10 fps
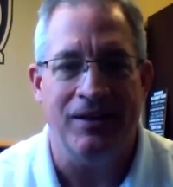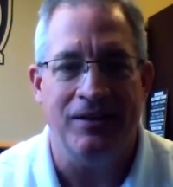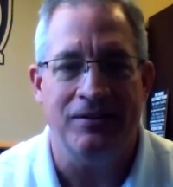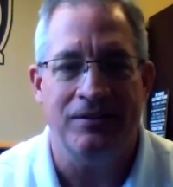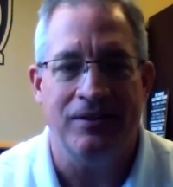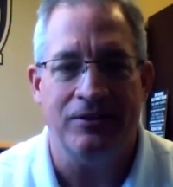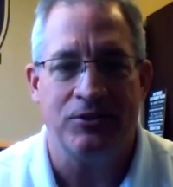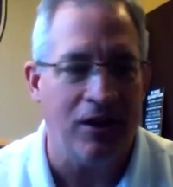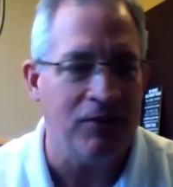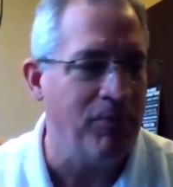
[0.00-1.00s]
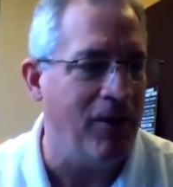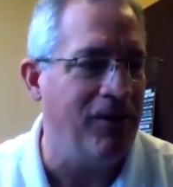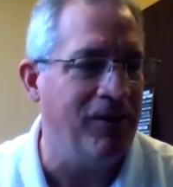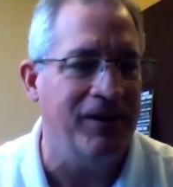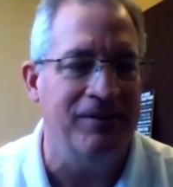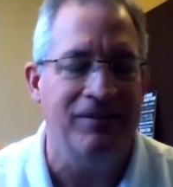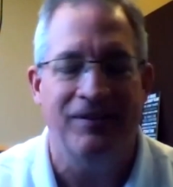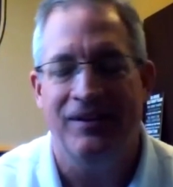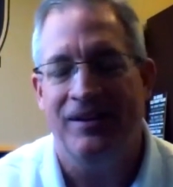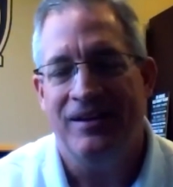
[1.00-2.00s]
and, and softball and
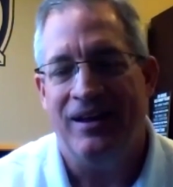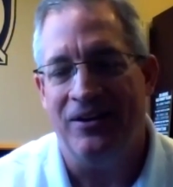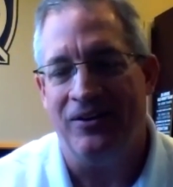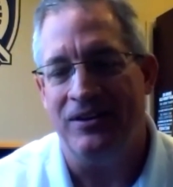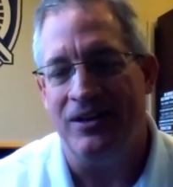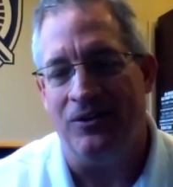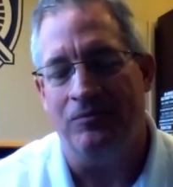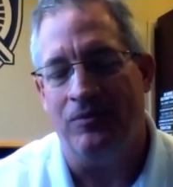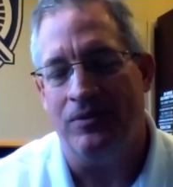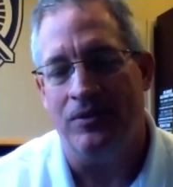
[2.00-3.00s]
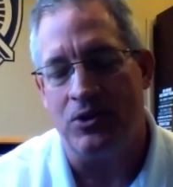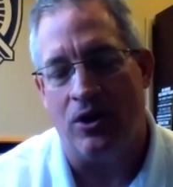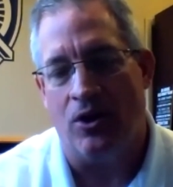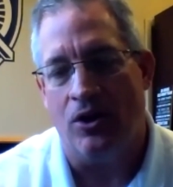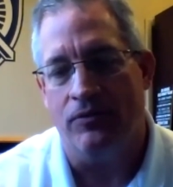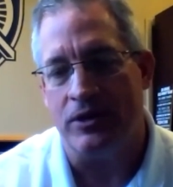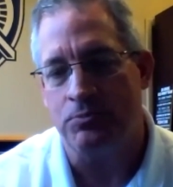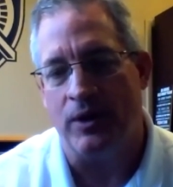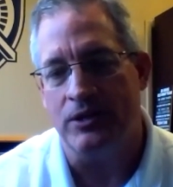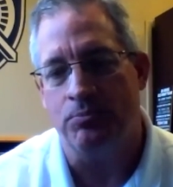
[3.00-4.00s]
and all, you know this our, all of our
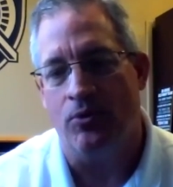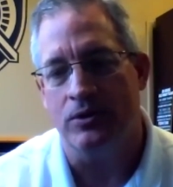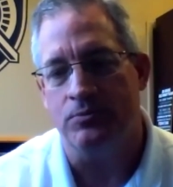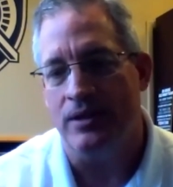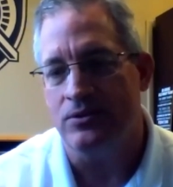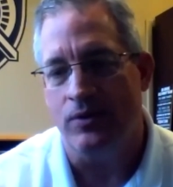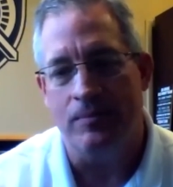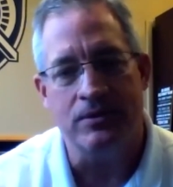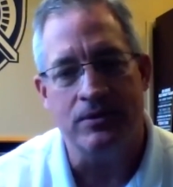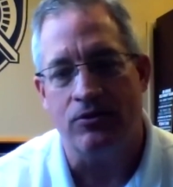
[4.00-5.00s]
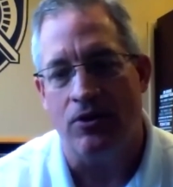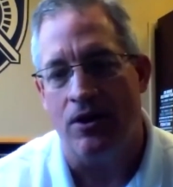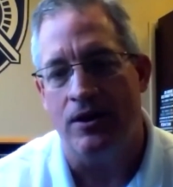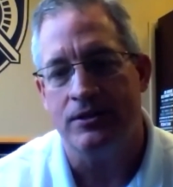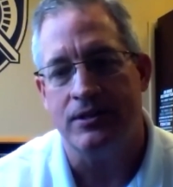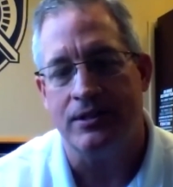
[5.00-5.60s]
spring sports, men's and women's lacrosse,